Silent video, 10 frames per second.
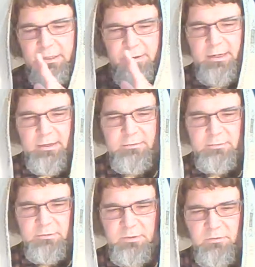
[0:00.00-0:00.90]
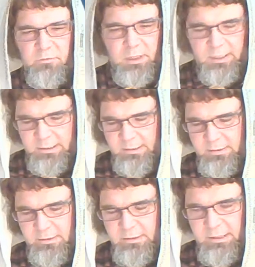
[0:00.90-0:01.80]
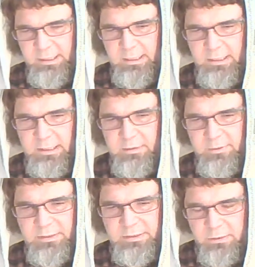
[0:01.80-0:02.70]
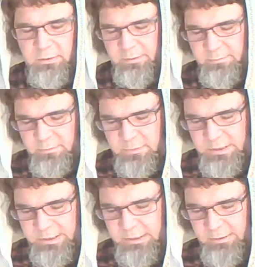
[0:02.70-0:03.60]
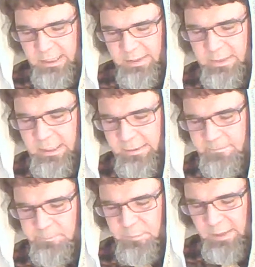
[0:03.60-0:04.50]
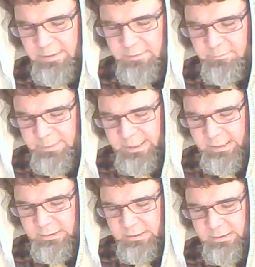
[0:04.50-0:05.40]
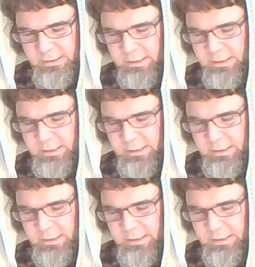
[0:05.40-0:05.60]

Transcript: ground of what was told him to do. Amen. He was obedient to the